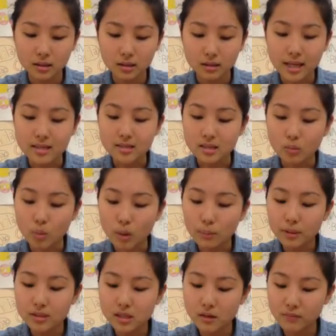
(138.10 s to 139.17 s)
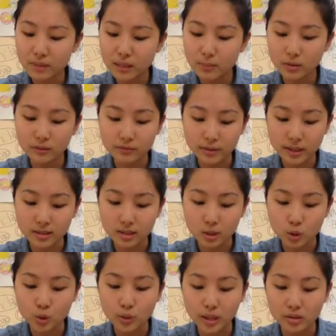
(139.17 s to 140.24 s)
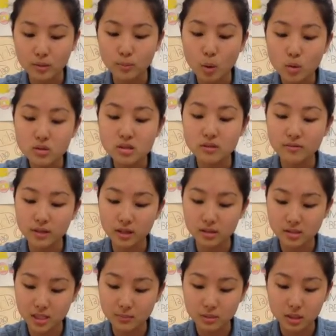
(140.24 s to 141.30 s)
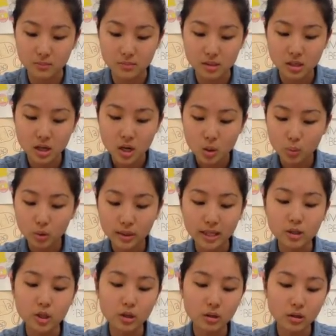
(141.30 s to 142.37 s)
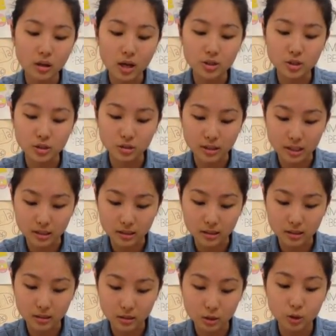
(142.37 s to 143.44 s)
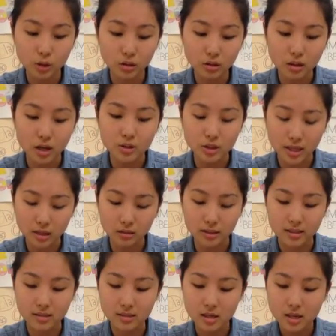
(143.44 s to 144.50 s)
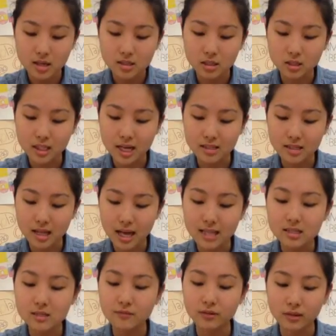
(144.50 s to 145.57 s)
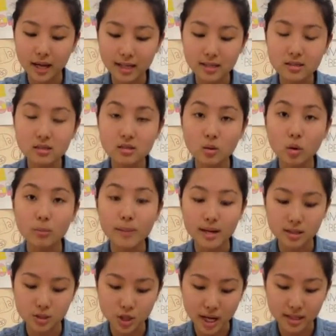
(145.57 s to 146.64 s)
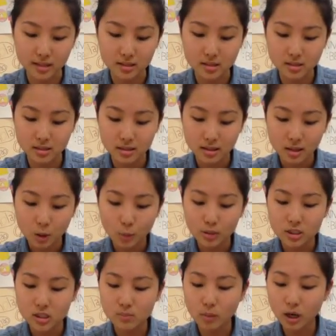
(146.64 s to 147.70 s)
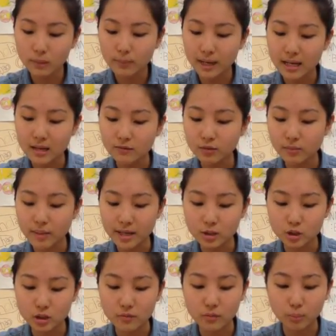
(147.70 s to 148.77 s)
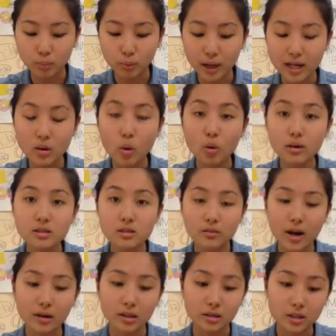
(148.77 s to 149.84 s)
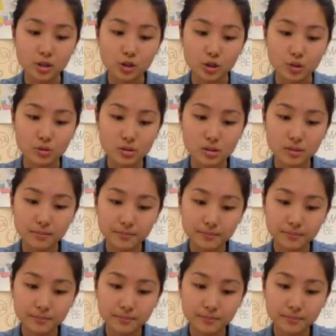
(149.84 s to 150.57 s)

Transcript: Less than 1% of people afflicted who get the most severe symptoms will get neurologic illness, such as encephalitis or meningitis, which is marked by inflammation of the brain or surrounding tissues.